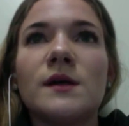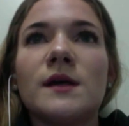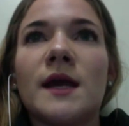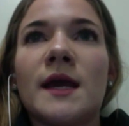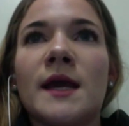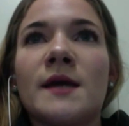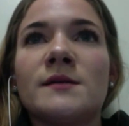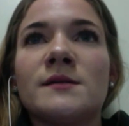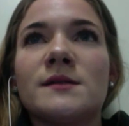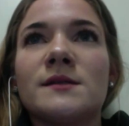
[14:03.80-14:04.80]

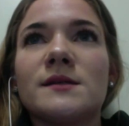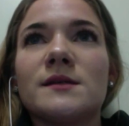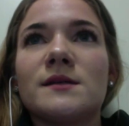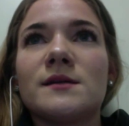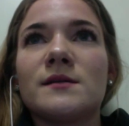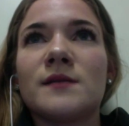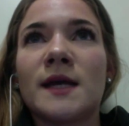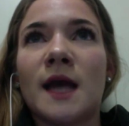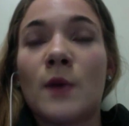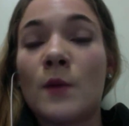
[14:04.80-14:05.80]
and like
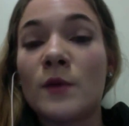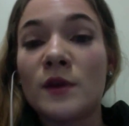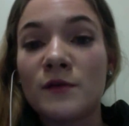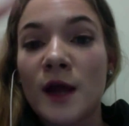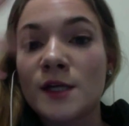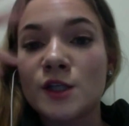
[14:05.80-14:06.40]
I went with a friend,